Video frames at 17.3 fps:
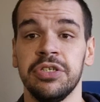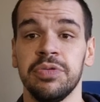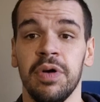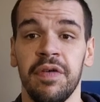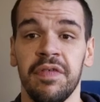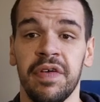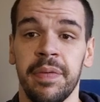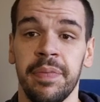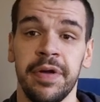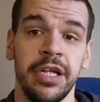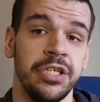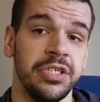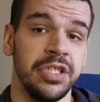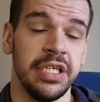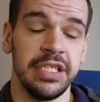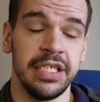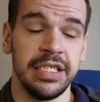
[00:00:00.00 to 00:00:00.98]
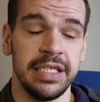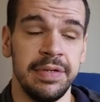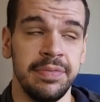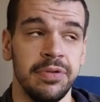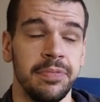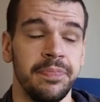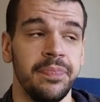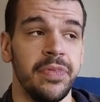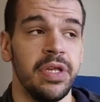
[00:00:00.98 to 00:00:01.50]
8 to 12 rep range in this
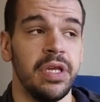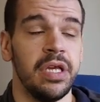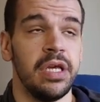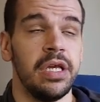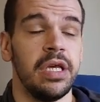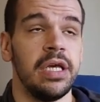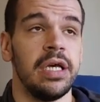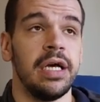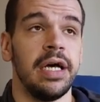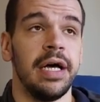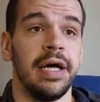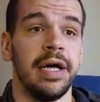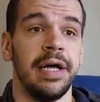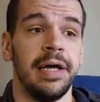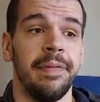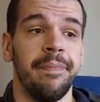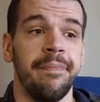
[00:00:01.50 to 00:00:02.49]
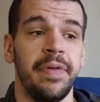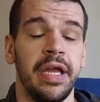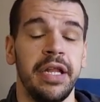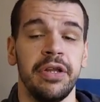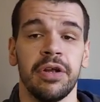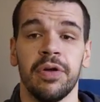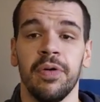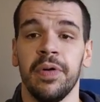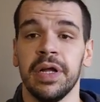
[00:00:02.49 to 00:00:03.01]
example.
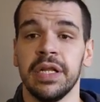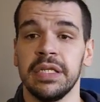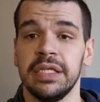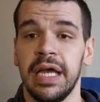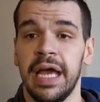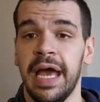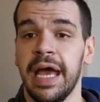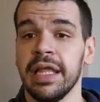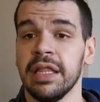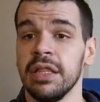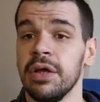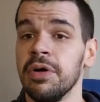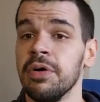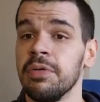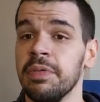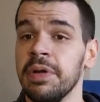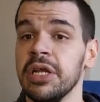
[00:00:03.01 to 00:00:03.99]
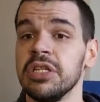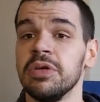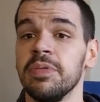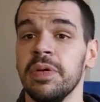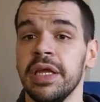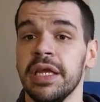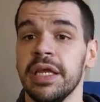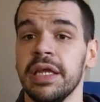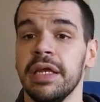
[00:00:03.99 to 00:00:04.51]
And you're going to add load week
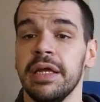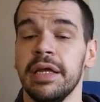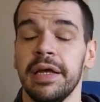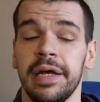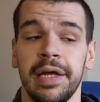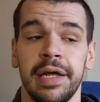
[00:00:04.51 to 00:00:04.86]
to week,